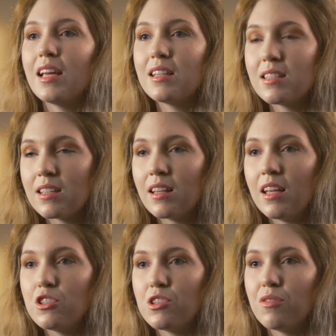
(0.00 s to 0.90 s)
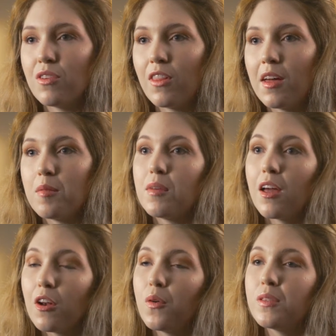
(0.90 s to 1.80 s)
installation for them,
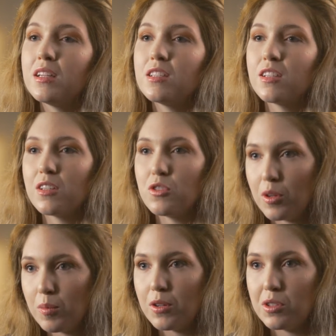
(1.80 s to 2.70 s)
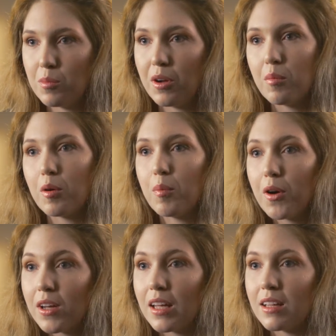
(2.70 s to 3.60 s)
not only to contribute to Mary Bird
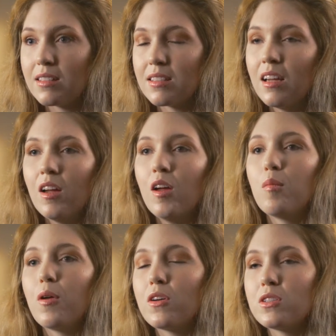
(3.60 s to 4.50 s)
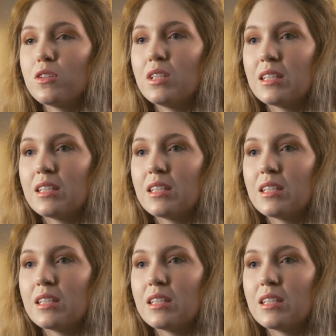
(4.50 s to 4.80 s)
Perkins, but also to